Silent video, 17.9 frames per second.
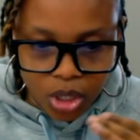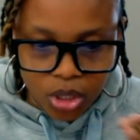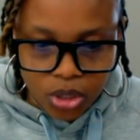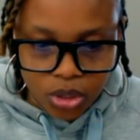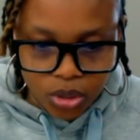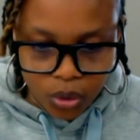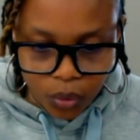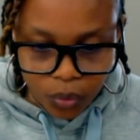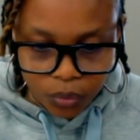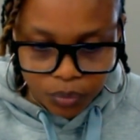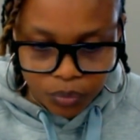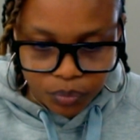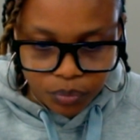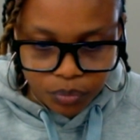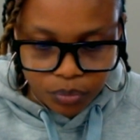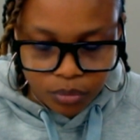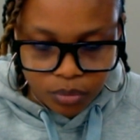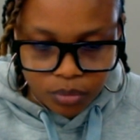So,
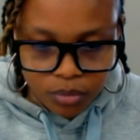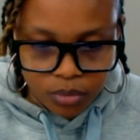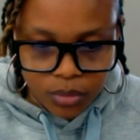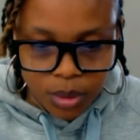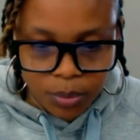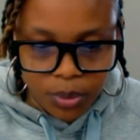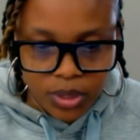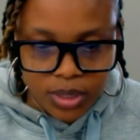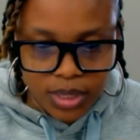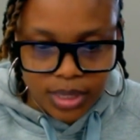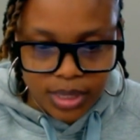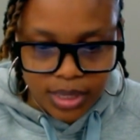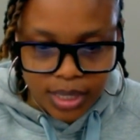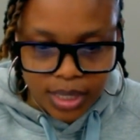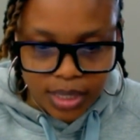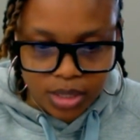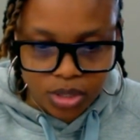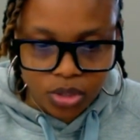the person says,